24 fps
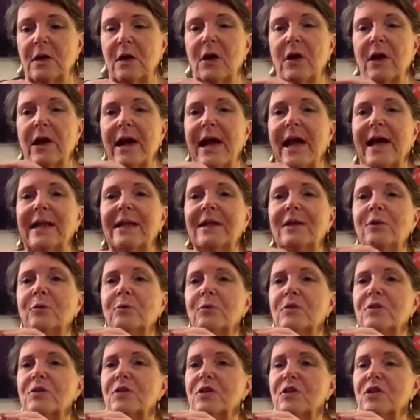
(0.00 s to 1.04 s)
her hand
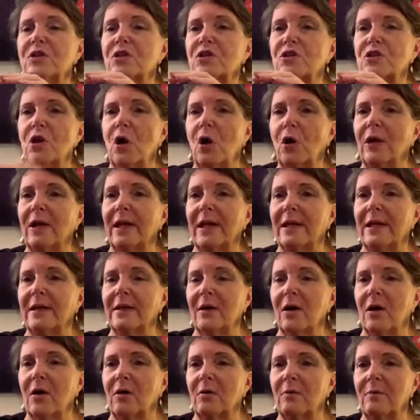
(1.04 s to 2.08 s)
was solid
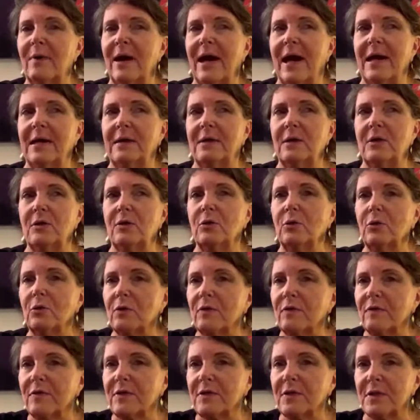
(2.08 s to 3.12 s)
on mine. And all
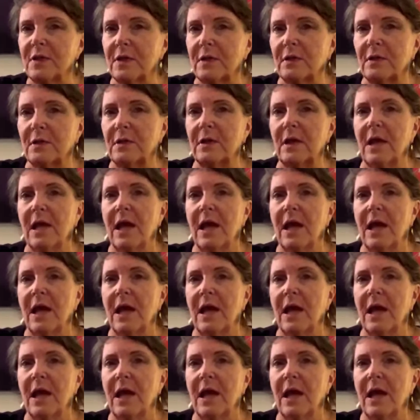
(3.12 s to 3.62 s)
of a sudden,